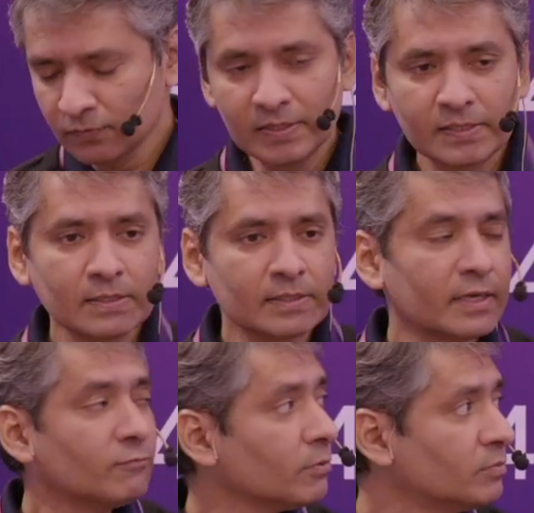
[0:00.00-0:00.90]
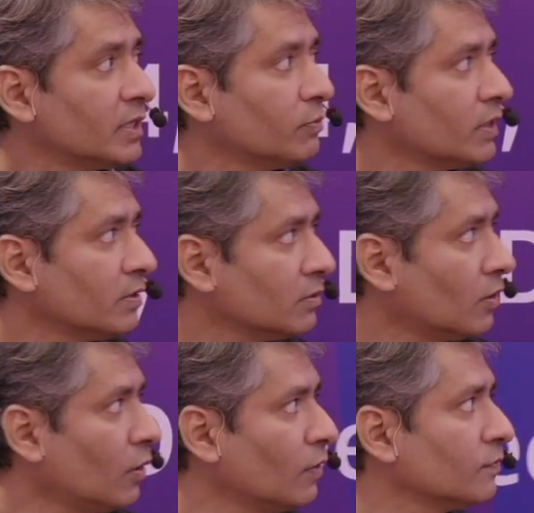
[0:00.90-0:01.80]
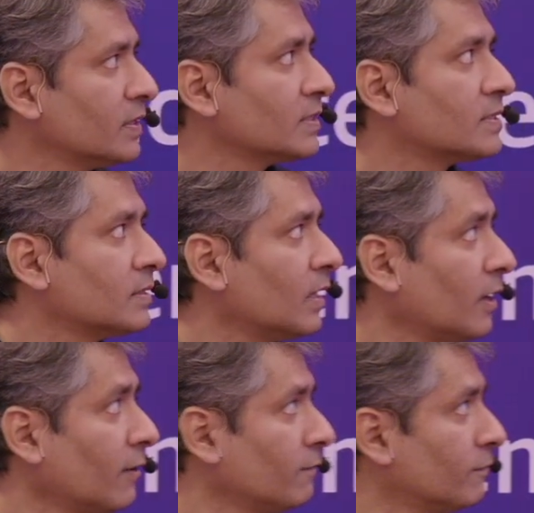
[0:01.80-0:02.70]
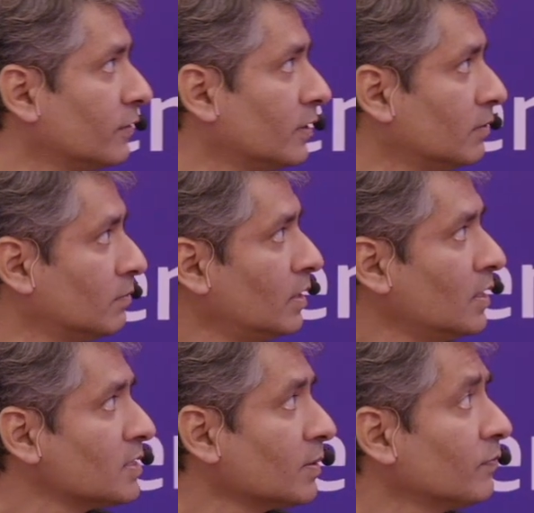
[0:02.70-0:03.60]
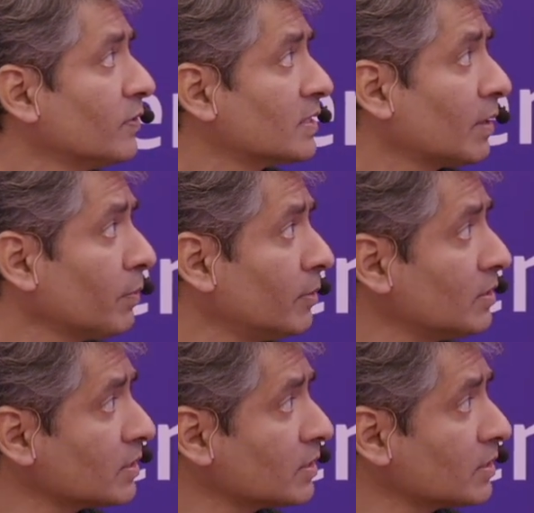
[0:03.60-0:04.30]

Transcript: these things again from day one, all of these have some of these capabilities.